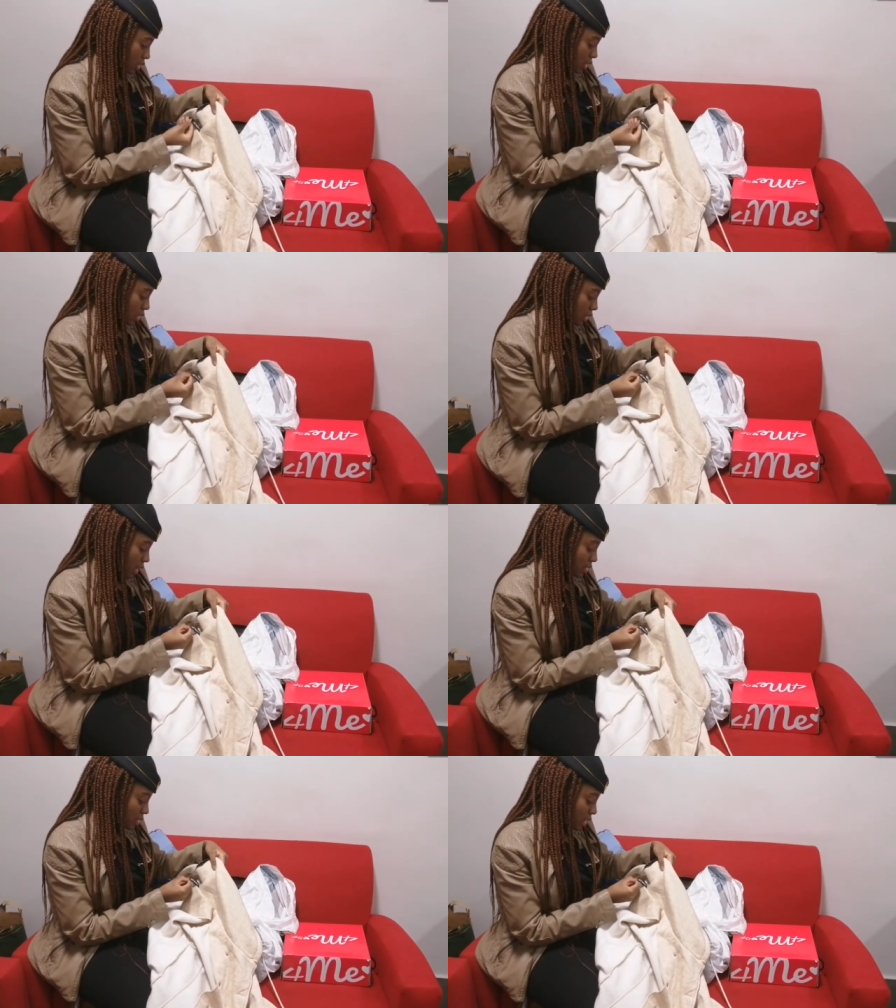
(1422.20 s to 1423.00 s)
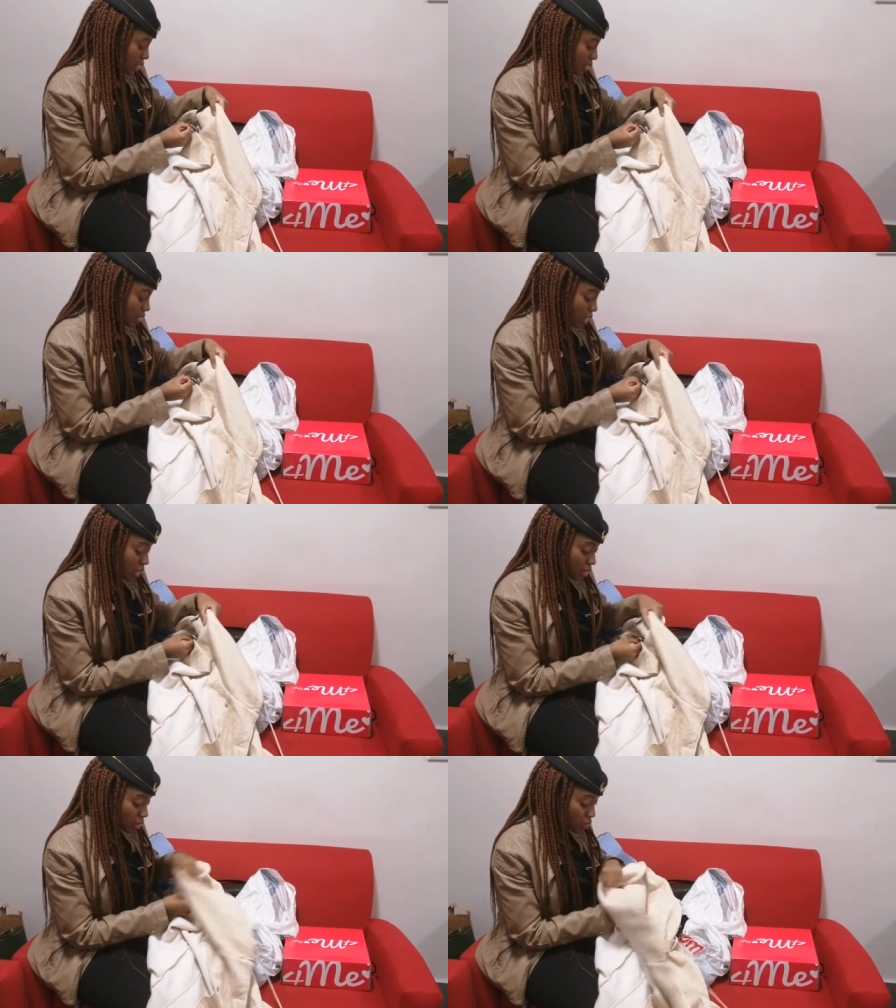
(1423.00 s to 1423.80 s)
in a size
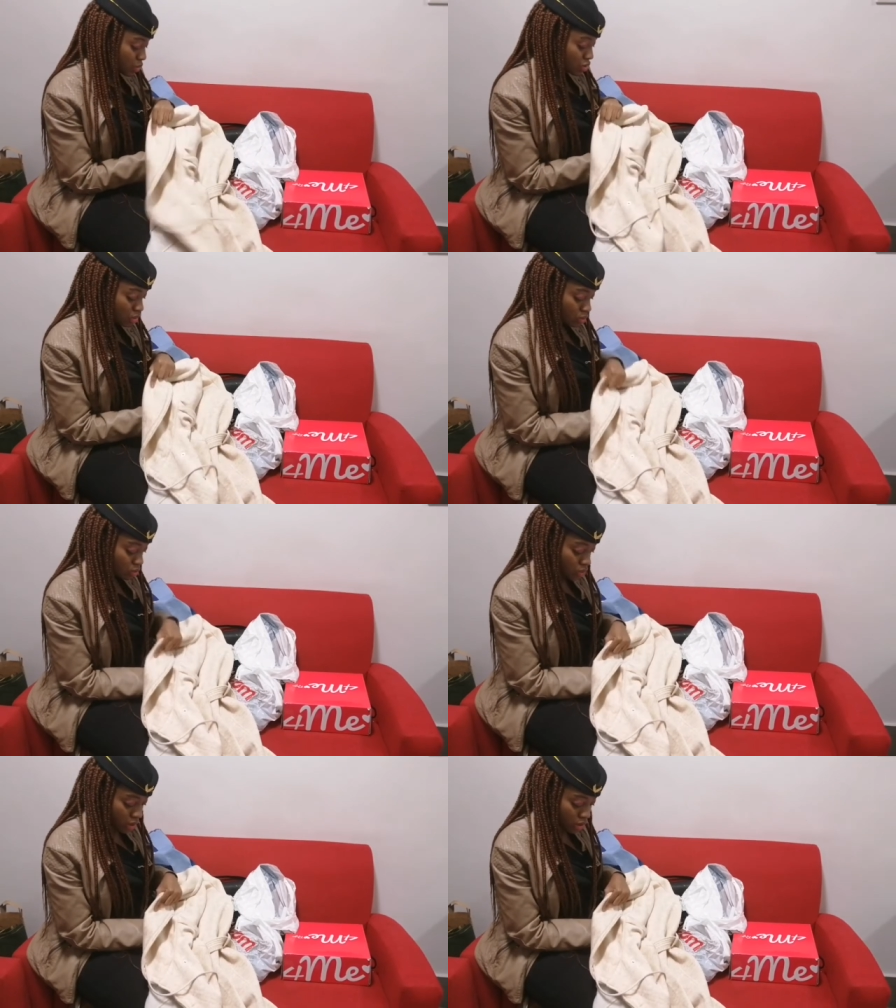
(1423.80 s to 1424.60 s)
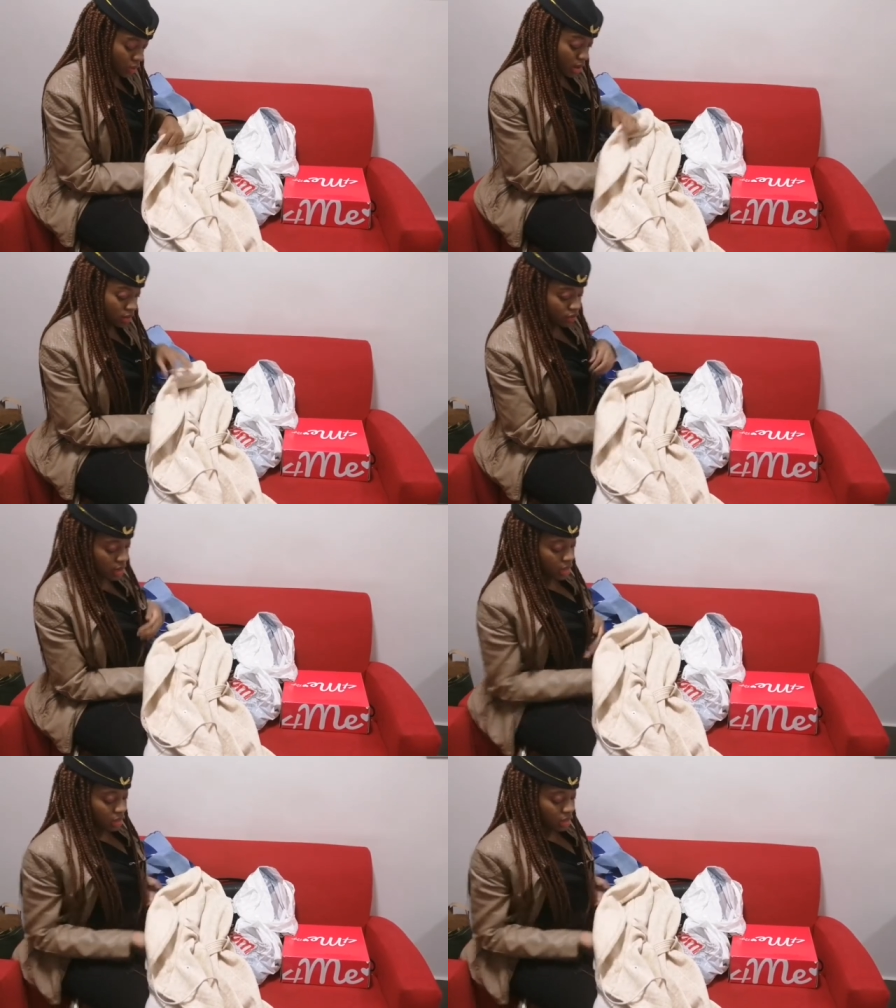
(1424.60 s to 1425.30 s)
thirty-six, which is also a twelve,